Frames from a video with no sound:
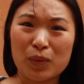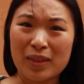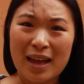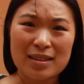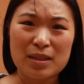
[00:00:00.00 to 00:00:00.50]

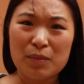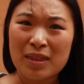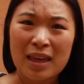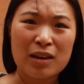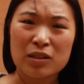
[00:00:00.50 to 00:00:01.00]
without
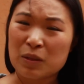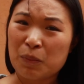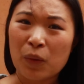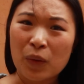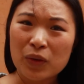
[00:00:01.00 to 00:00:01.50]
someone there to
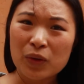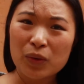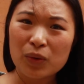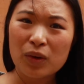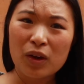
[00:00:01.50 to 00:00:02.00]
support
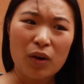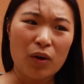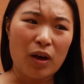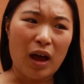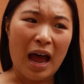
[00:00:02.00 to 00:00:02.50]
you,
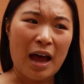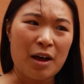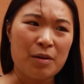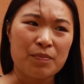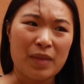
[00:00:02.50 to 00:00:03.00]

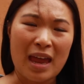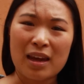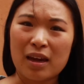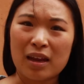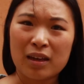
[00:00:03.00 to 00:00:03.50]

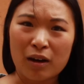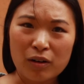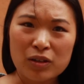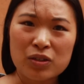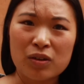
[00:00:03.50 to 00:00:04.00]
and
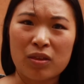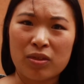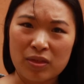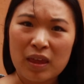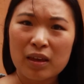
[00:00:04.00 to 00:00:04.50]
encourage you to
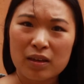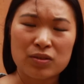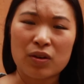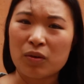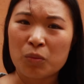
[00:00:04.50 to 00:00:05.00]
think a
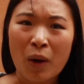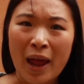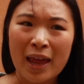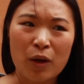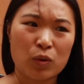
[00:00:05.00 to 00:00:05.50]
certain
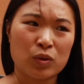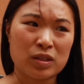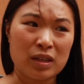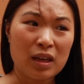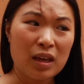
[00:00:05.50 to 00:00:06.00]
way, or
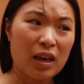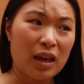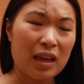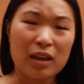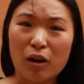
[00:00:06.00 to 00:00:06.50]
to
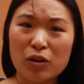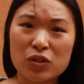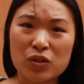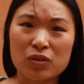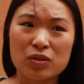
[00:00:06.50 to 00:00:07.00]

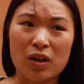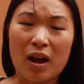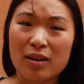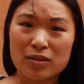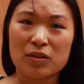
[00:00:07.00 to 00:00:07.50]
encourage you
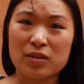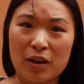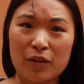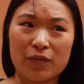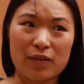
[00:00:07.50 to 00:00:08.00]
to ask
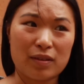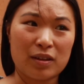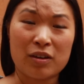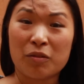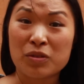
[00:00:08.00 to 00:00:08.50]
yourself,
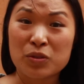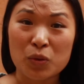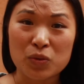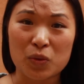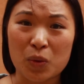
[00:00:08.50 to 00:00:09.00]

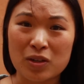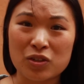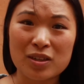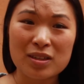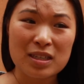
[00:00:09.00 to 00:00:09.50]
resourceful
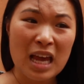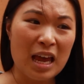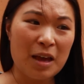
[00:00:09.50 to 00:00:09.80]
questions,